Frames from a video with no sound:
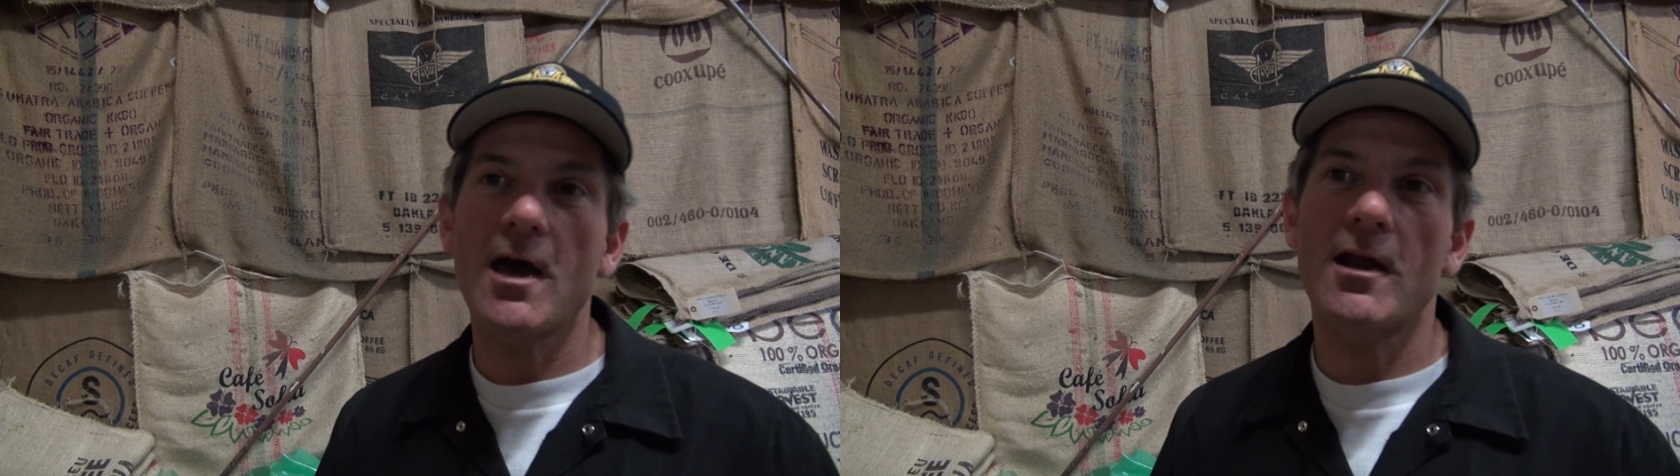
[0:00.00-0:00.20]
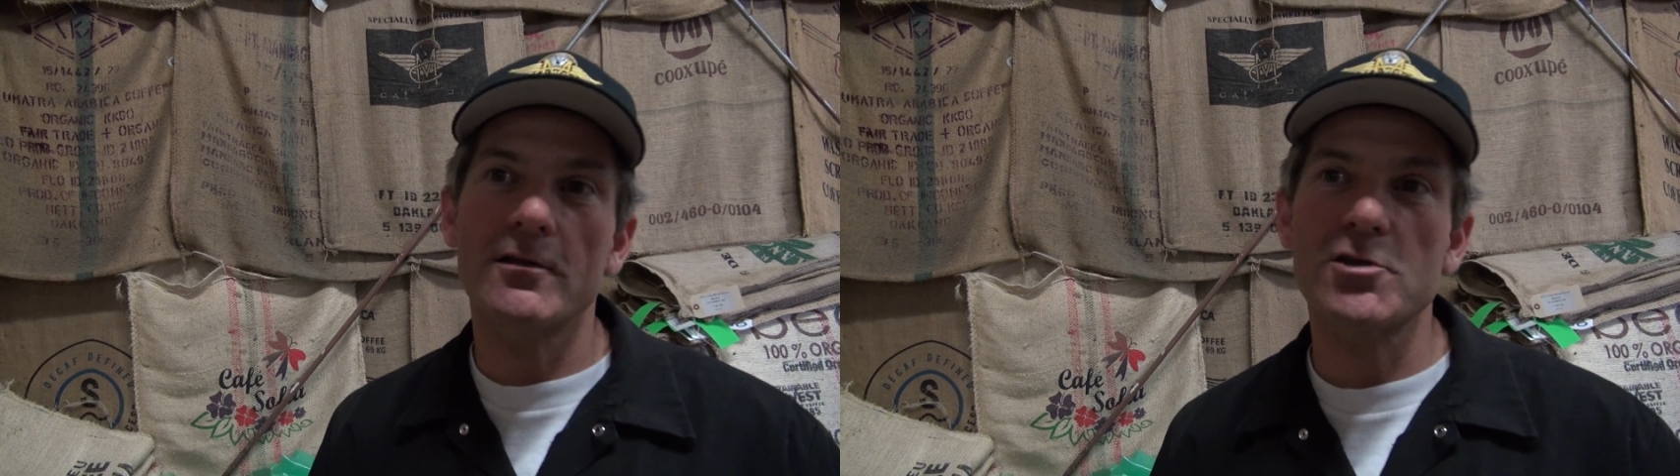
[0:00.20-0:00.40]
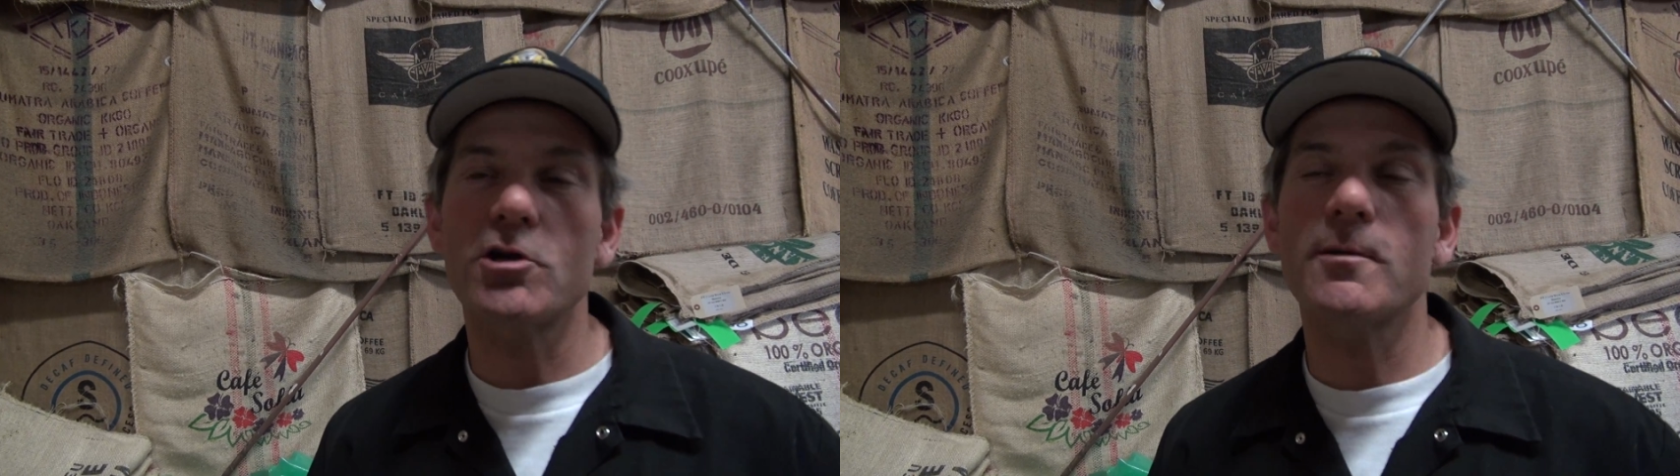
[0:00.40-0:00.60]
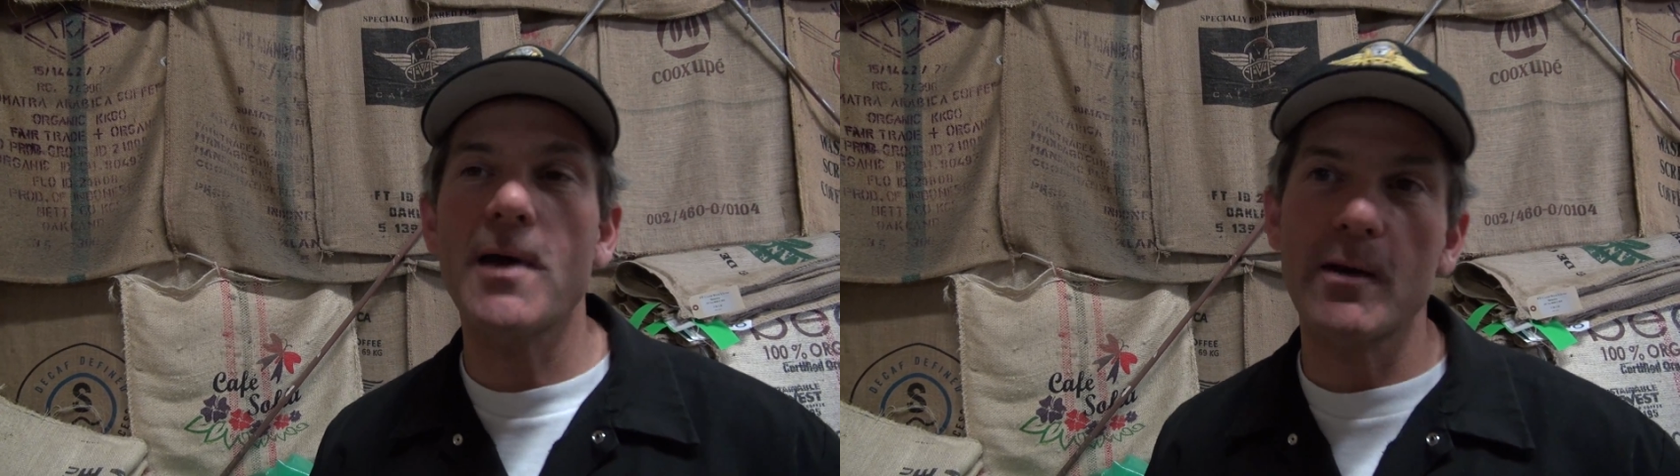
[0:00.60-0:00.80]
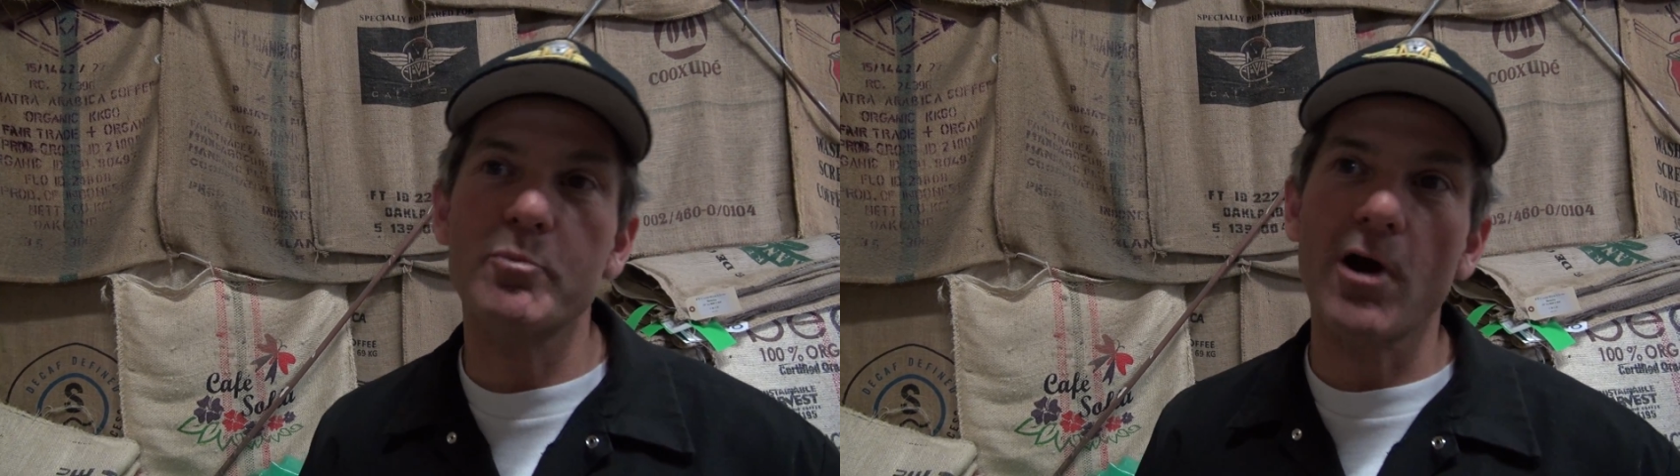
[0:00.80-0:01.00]
got a certain
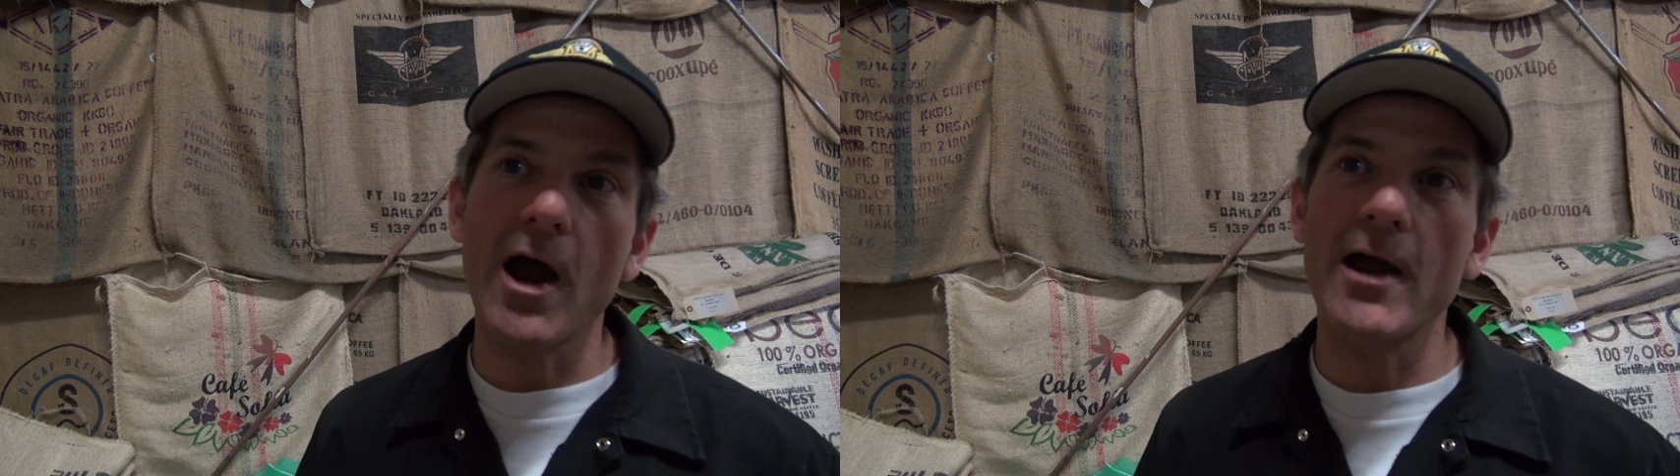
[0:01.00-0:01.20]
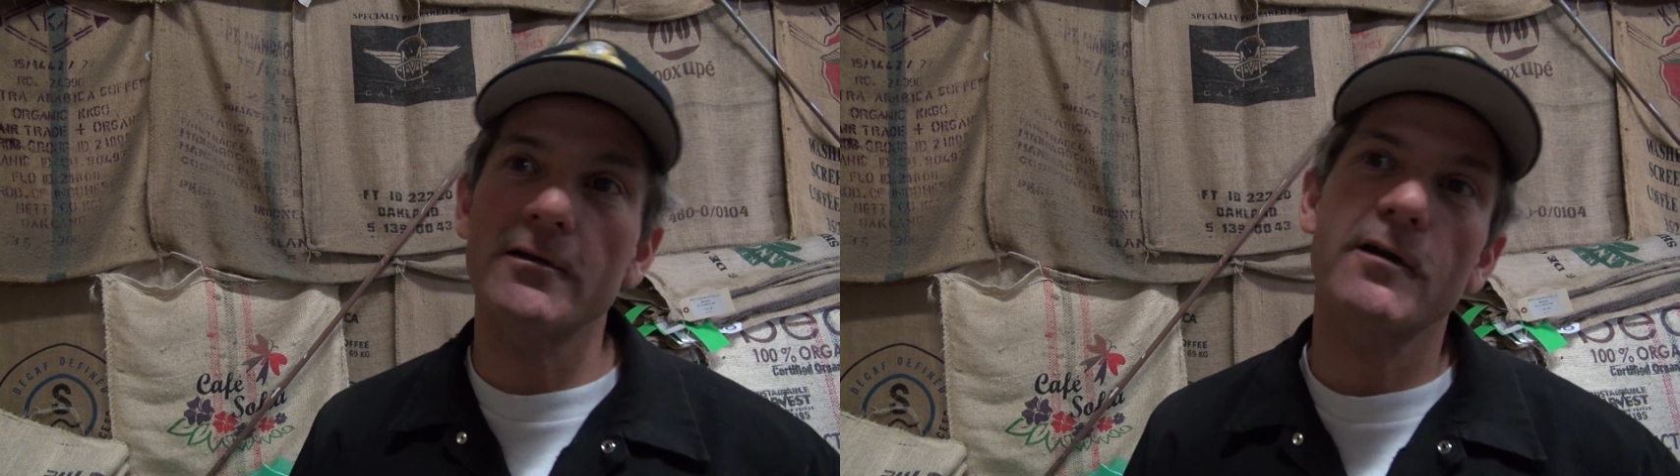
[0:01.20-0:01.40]
amount of pride in